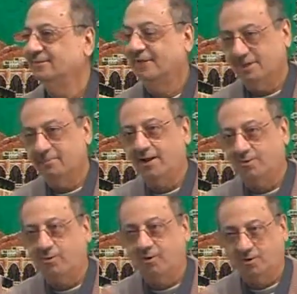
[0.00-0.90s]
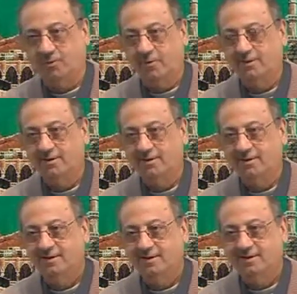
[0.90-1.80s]
In my old book,
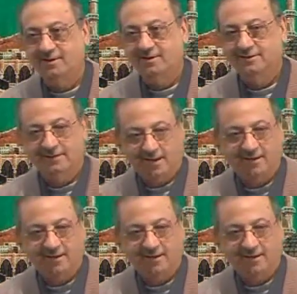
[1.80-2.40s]
the